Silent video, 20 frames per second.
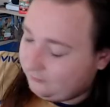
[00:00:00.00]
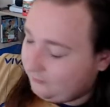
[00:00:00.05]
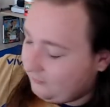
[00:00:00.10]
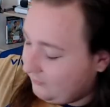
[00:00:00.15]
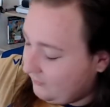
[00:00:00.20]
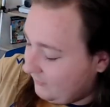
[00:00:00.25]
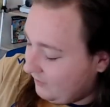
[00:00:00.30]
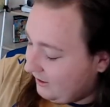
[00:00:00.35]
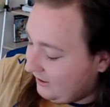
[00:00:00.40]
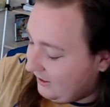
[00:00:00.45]

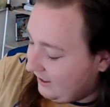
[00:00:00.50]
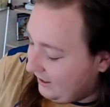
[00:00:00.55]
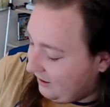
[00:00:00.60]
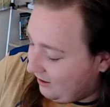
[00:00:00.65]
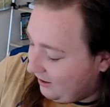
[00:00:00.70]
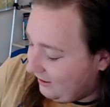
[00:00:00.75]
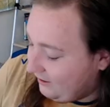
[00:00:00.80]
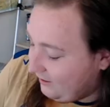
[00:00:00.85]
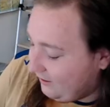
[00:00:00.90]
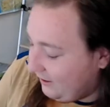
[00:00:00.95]
Again,
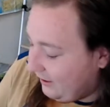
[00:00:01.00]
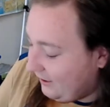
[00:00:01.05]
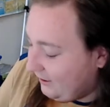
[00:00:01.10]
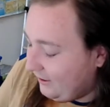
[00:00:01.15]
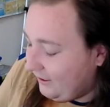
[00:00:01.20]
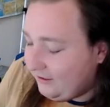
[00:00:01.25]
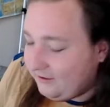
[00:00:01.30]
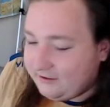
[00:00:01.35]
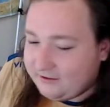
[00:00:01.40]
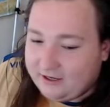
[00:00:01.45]
I
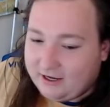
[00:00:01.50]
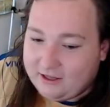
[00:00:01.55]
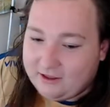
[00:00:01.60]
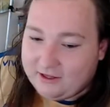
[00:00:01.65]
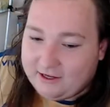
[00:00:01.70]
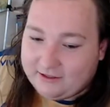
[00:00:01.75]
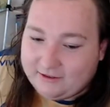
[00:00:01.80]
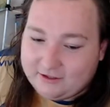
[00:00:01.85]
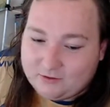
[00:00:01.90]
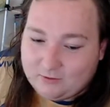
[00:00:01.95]
like
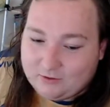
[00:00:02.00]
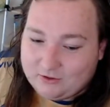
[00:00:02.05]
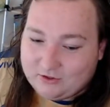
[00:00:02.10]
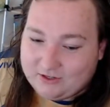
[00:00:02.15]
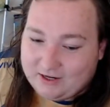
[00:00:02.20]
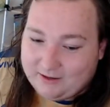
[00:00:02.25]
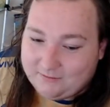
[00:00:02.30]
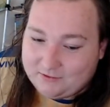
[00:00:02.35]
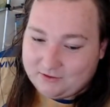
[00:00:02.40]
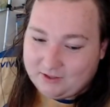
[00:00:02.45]
the Switch
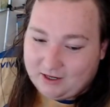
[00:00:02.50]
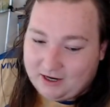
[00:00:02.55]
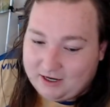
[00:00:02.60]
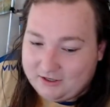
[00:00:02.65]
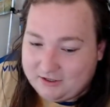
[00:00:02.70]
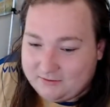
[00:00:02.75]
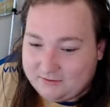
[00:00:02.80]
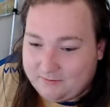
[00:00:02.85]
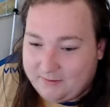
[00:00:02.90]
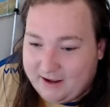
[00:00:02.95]
games. I
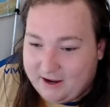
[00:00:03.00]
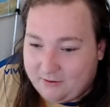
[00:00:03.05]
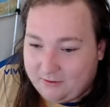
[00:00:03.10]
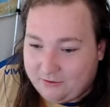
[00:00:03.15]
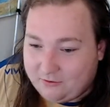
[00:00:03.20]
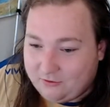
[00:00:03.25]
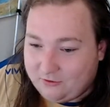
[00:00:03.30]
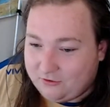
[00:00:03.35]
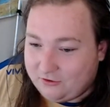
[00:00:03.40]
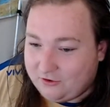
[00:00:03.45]
just powered
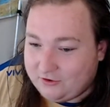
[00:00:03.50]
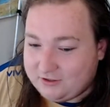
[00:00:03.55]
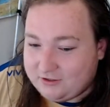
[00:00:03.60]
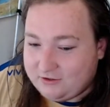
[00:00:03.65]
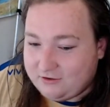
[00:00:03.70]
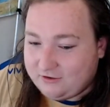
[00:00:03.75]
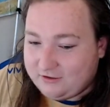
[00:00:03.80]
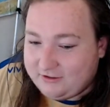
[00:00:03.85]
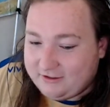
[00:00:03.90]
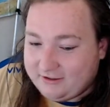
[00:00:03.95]
through those. It
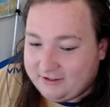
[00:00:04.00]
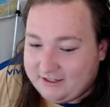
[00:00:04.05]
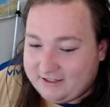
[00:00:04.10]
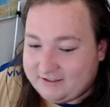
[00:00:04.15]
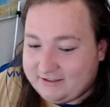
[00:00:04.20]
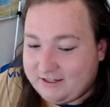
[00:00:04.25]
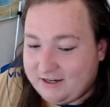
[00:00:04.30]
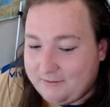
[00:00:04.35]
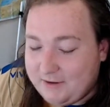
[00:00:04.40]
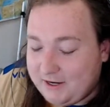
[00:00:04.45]
took them less
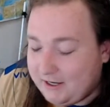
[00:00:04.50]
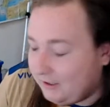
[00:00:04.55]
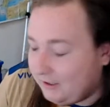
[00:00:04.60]
than a minute.